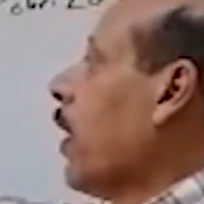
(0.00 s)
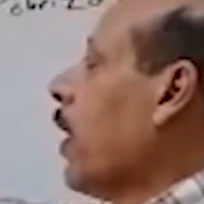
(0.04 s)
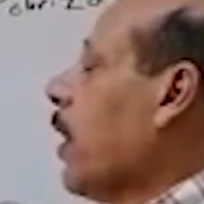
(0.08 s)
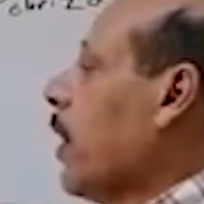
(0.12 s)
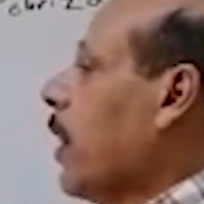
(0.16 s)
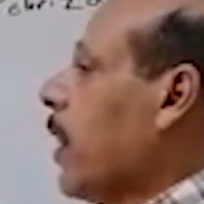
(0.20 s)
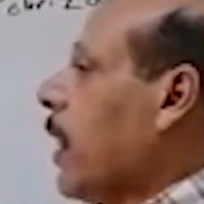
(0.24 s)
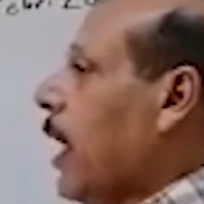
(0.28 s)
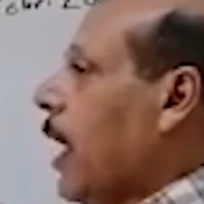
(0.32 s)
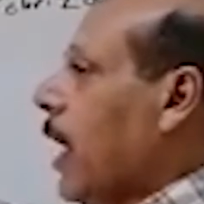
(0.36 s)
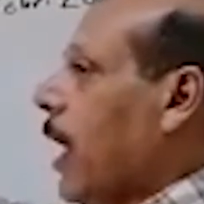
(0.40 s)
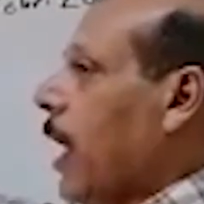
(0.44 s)

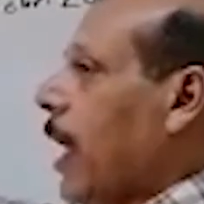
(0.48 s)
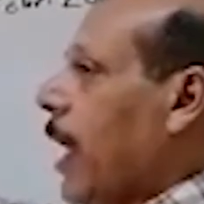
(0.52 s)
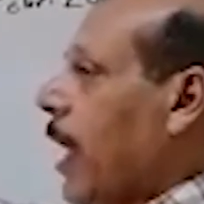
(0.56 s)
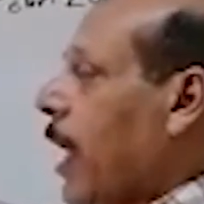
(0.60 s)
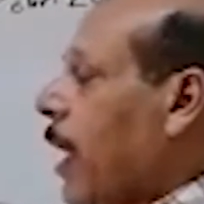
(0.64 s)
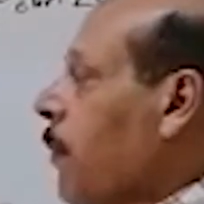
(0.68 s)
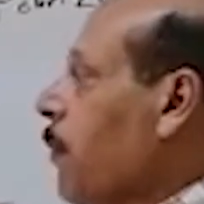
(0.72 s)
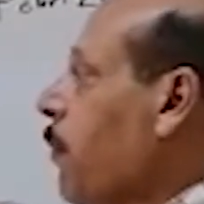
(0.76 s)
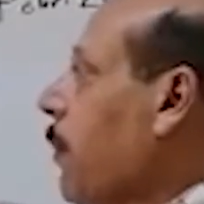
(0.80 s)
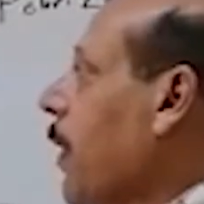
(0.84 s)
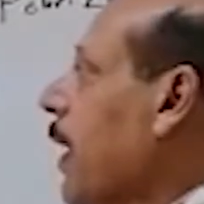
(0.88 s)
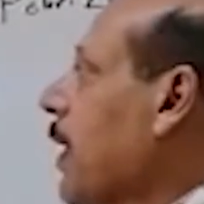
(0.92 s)
the
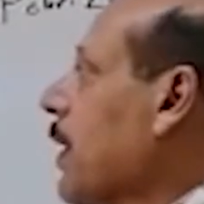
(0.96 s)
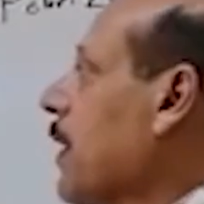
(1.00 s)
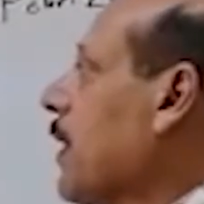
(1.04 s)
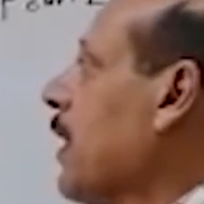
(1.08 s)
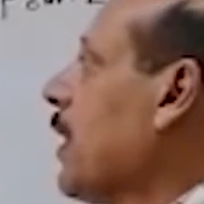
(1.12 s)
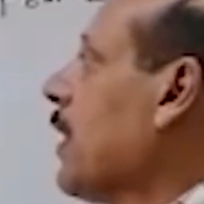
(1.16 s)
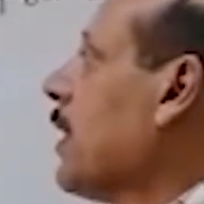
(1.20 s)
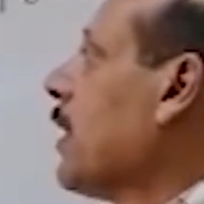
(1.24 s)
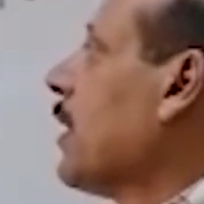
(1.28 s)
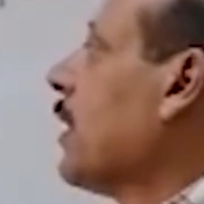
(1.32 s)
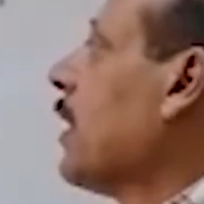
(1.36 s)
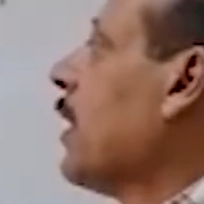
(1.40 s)

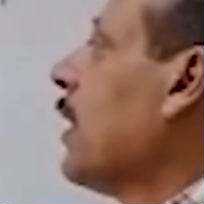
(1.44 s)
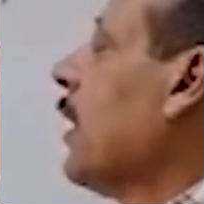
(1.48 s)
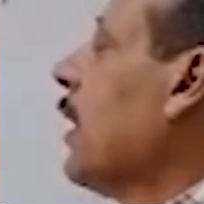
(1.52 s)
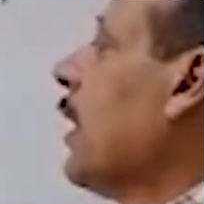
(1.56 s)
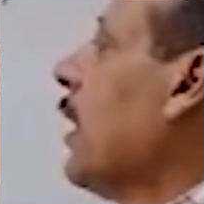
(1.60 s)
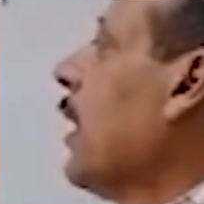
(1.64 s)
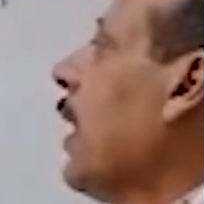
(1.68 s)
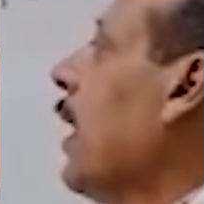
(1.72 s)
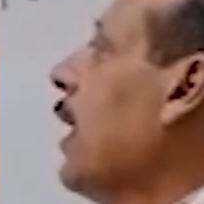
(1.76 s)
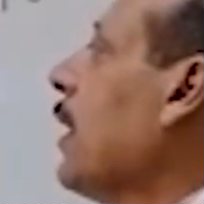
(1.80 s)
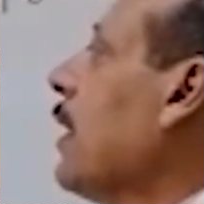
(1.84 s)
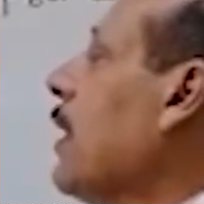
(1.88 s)
impulses,
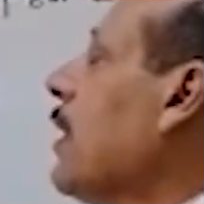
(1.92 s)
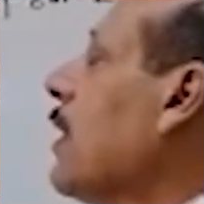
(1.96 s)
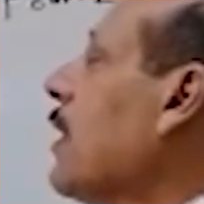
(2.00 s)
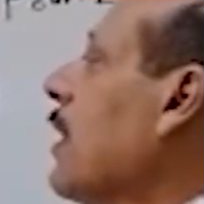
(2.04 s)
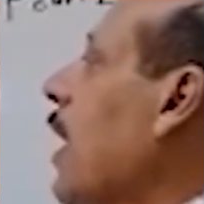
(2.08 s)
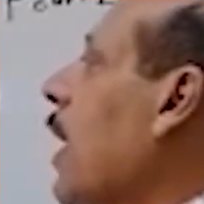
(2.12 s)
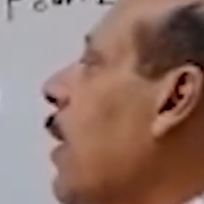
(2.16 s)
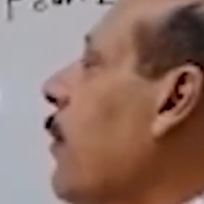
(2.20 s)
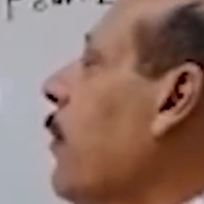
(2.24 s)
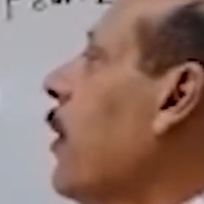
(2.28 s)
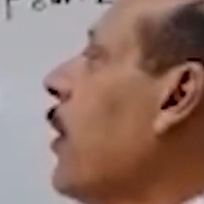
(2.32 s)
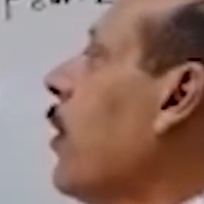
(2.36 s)
it is
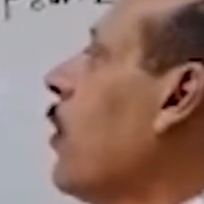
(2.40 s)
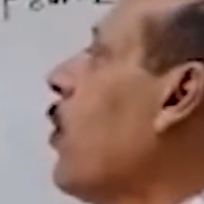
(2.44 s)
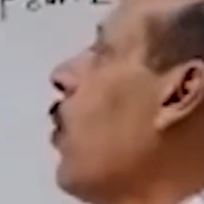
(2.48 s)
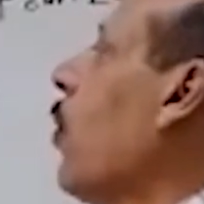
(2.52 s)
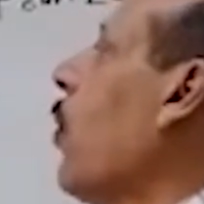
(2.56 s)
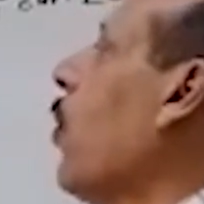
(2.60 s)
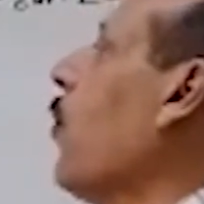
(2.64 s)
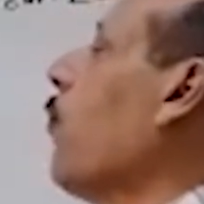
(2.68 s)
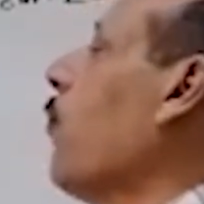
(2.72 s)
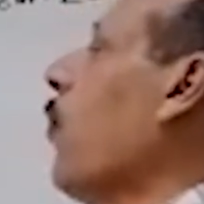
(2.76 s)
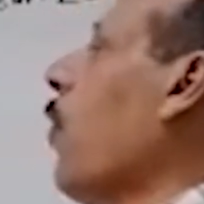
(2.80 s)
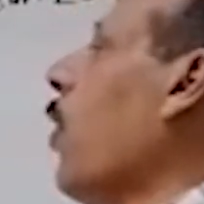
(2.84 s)
coming
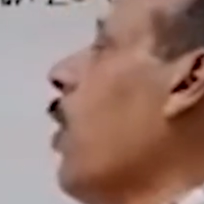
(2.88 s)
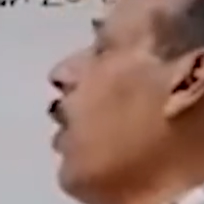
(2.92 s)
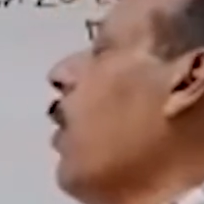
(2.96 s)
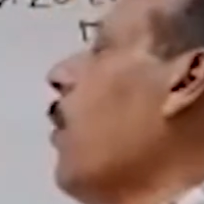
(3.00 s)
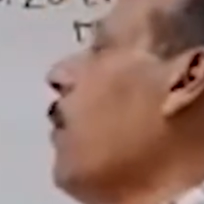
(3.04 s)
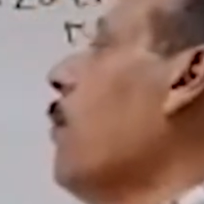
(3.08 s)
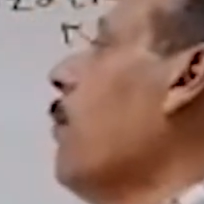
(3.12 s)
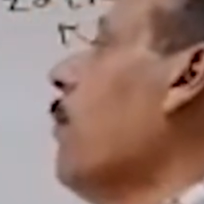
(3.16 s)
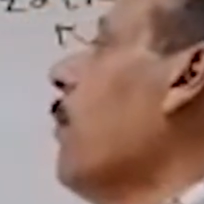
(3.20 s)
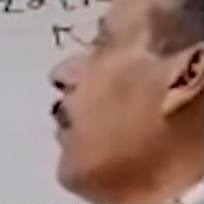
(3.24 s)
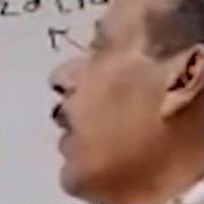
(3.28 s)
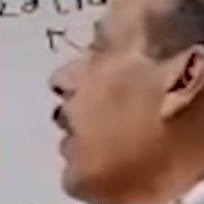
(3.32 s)

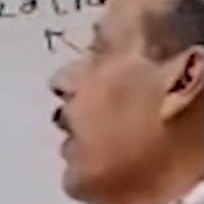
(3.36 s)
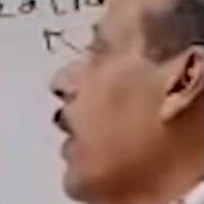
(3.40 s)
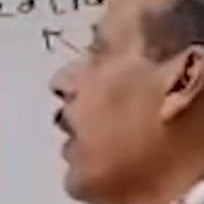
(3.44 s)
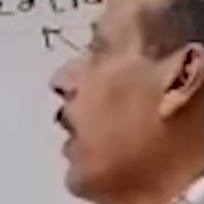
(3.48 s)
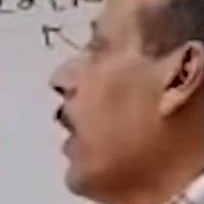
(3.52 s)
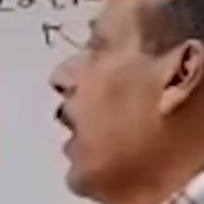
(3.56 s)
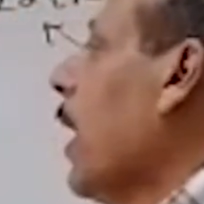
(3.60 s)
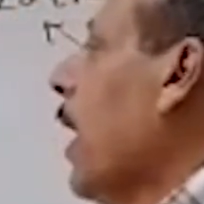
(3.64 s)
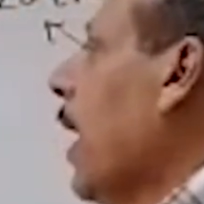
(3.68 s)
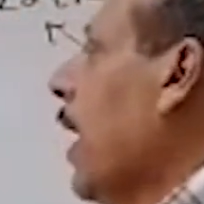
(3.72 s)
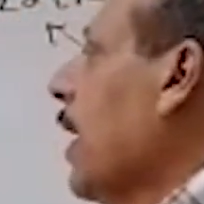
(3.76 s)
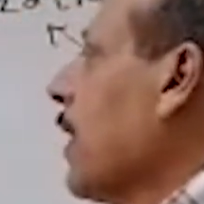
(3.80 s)
from
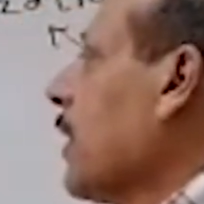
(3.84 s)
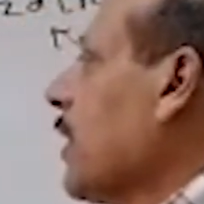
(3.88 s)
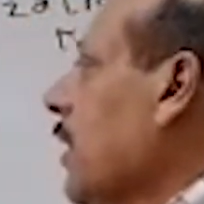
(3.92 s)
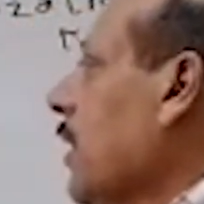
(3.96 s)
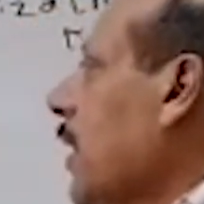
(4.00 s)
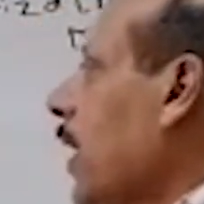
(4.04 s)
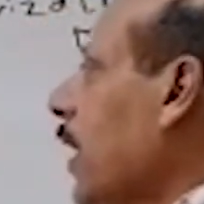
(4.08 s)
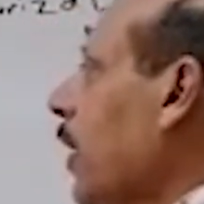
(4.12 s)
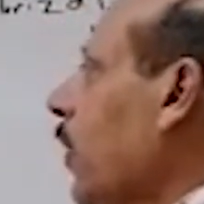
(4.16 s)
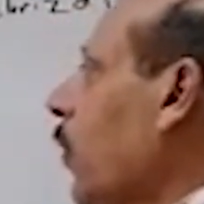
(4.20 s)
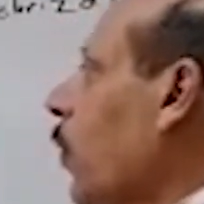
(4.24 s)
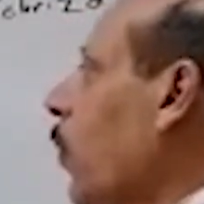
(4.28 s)
the
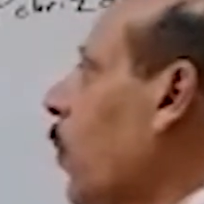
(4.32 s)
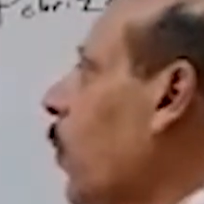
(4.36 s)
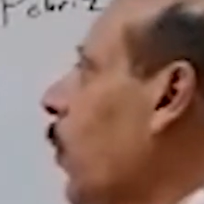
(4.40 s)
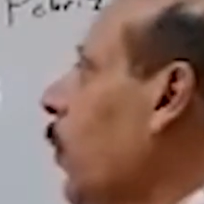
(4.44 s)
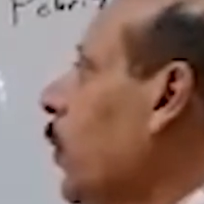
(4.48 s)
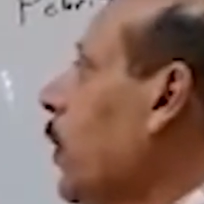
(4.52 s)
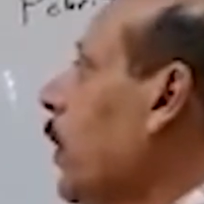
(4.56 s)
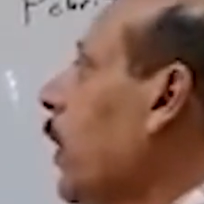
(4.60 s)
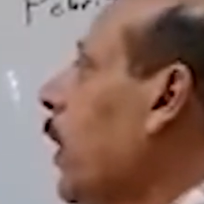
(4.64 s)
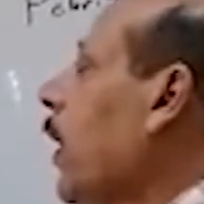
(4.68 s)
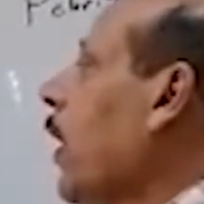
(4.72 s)
SA node,